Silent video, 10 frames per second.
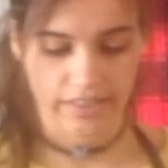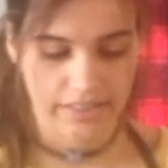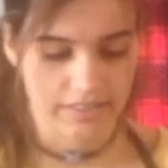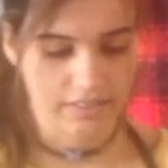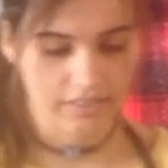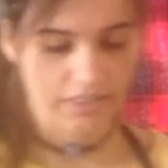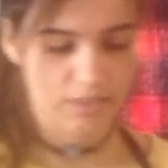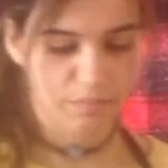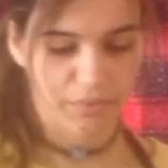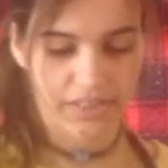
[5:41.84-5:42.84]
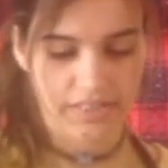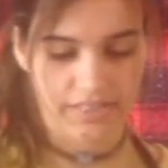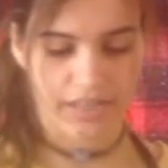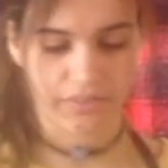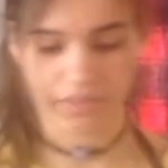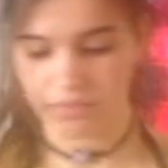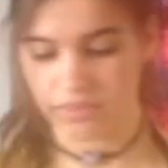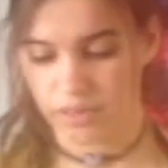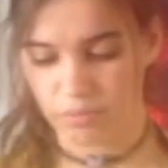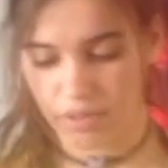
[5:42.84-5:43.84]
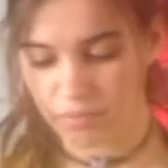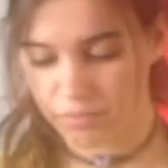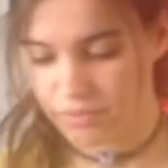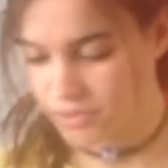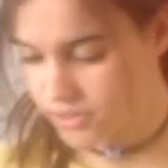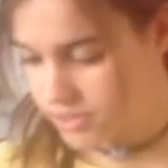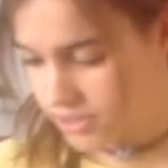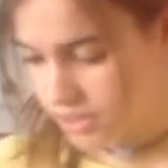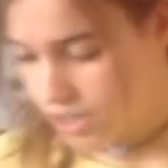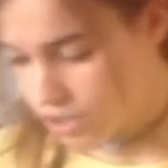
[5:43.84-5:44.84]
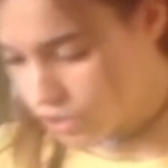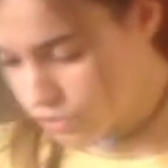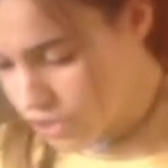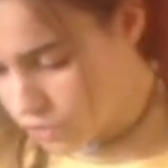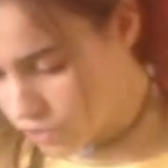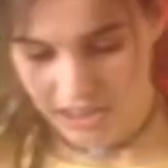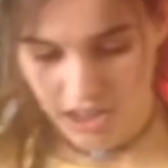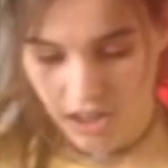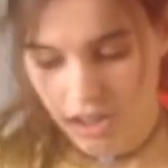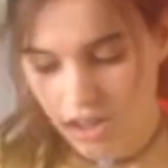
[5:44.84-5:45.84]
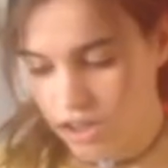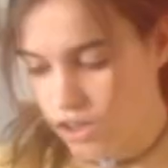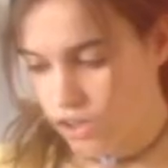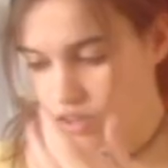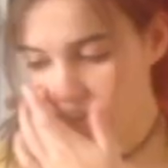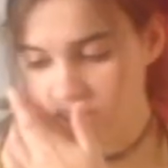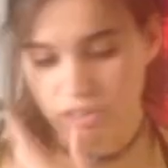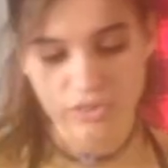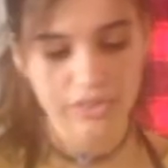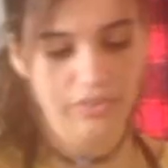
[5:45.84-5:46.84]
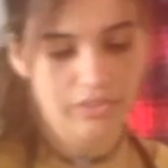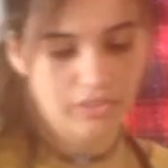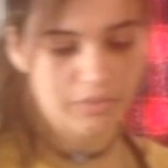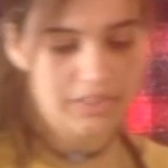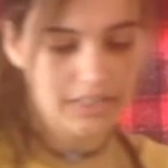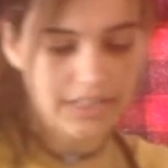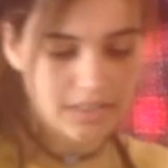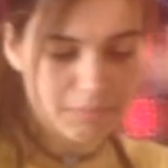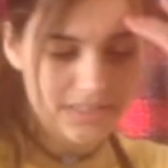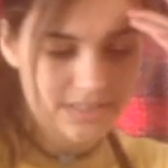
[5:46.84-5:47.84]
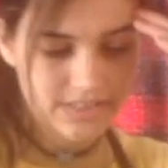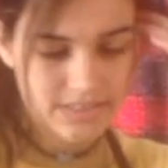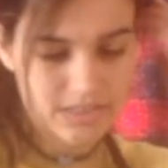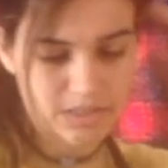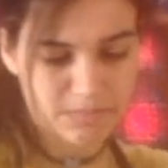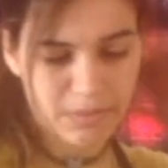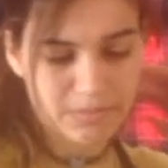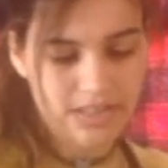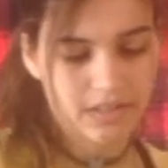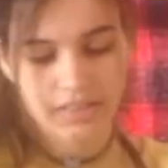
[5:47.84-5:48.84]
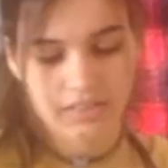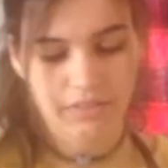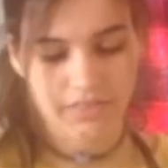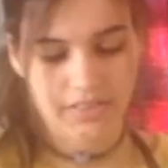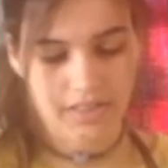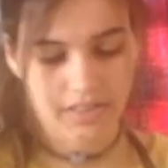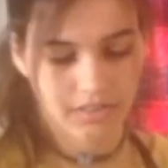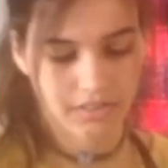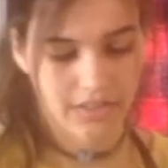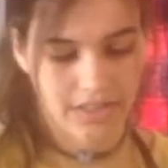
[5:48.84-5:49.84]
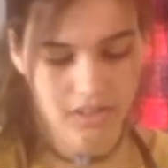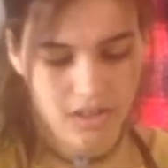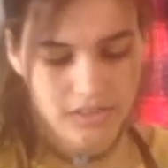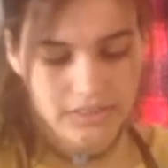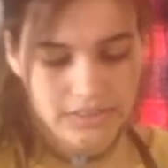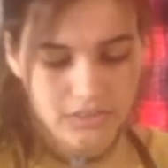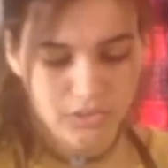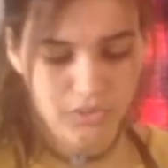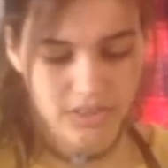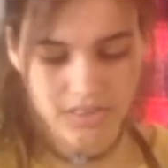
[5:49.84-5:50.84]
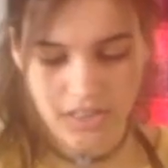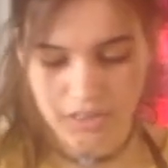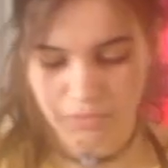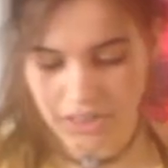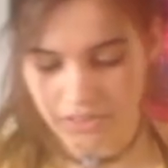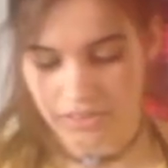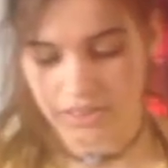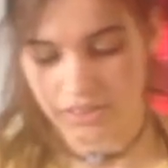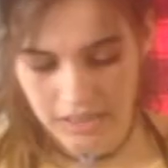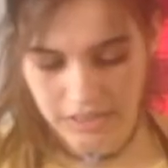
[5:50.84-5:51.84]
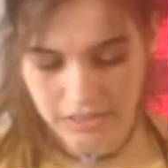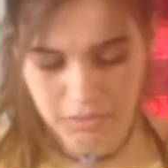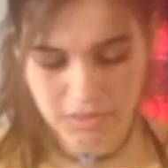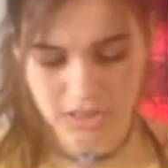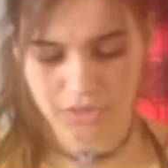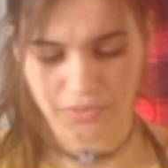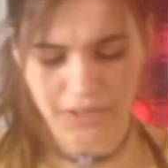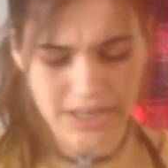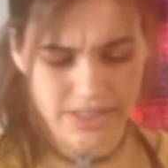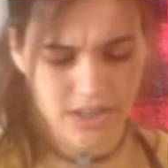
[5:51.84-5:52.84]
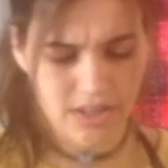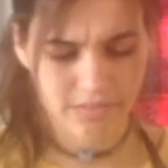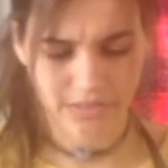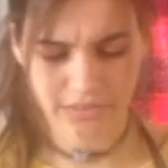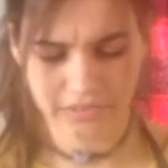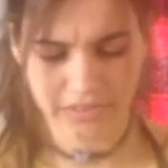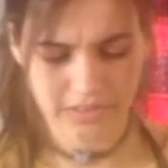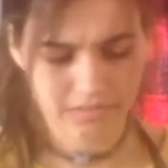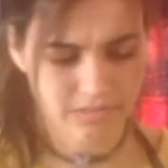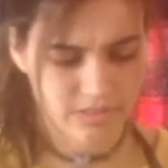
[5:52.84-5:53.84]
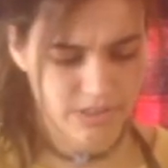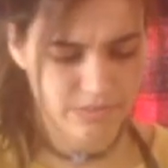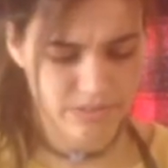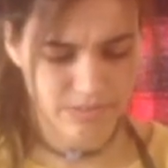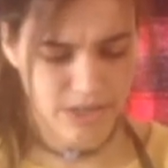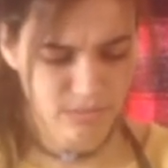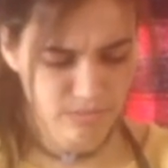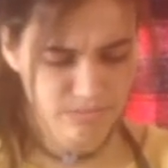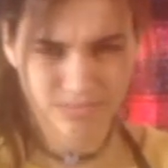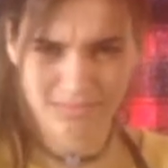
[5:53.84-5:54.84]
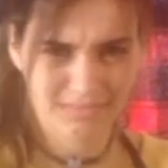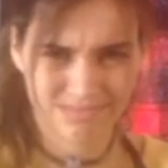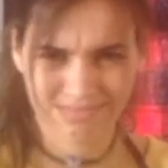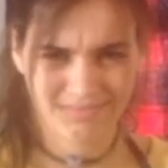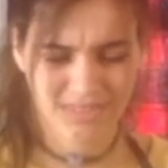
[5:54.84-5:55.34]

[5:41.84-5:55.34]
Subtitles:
need to like spread this out evenly probably first. Oh no! Oh, these little Cheerios are really light. They might stick to the paper towel. That would suck. Okay. Ooh, there's a lot of water in here. How are you supposed to dry it off? You just leave it out to